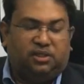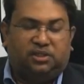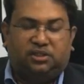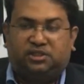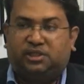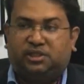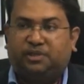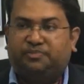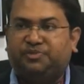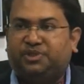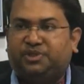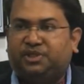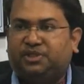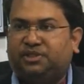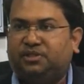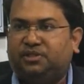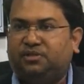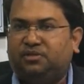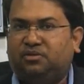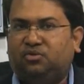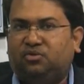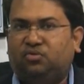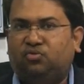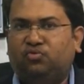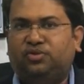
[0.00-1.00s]

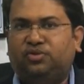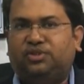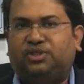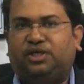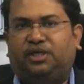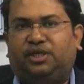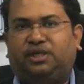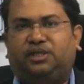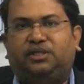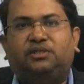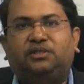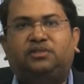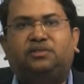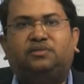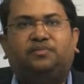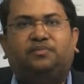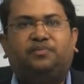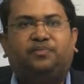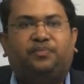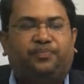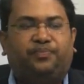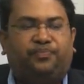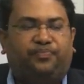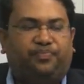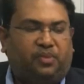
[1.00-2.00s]
Subsection 2 says
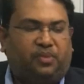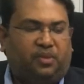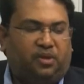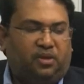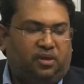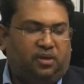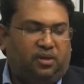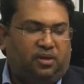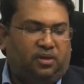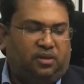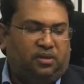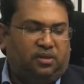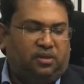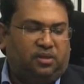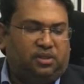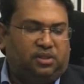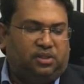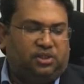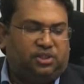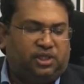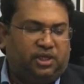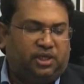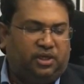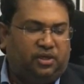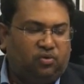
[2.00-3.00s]

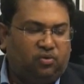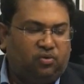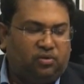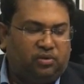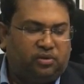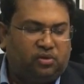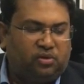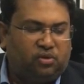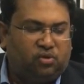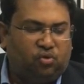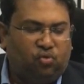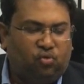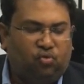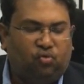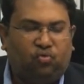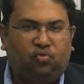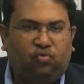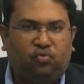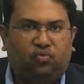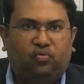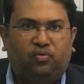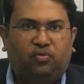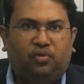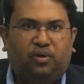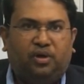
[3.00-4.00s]
schedule 2
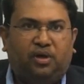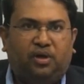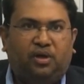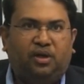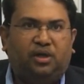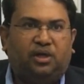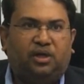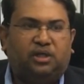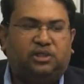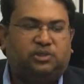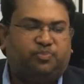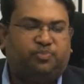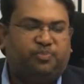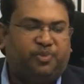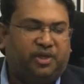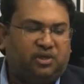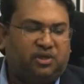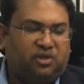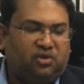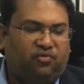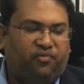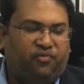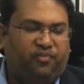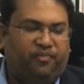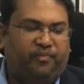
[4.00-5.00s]
in
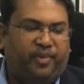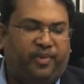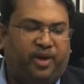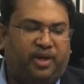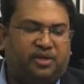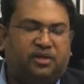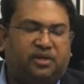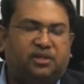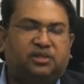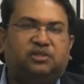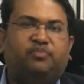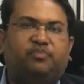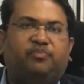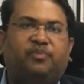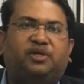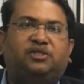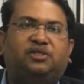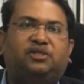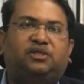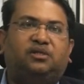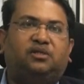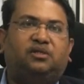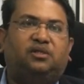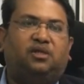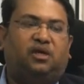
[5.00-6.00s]
respect of matters
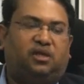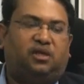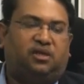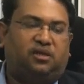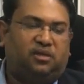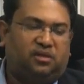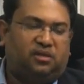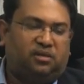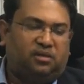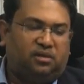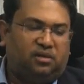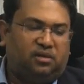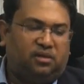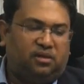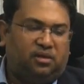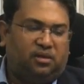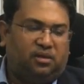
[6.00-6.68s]
mentioned therein